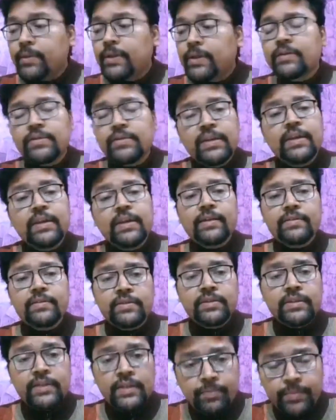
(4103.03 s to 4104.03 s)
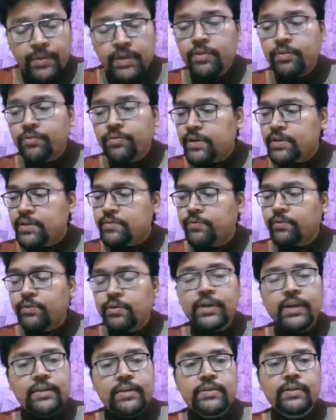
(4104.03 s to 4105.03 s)
because he has a deep interest for
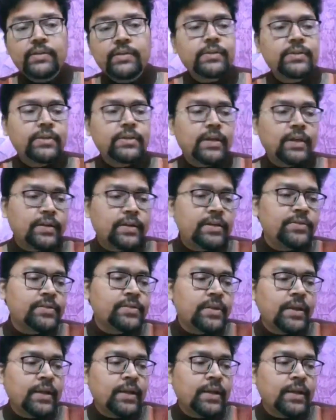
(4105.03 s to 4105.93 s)
classical studies.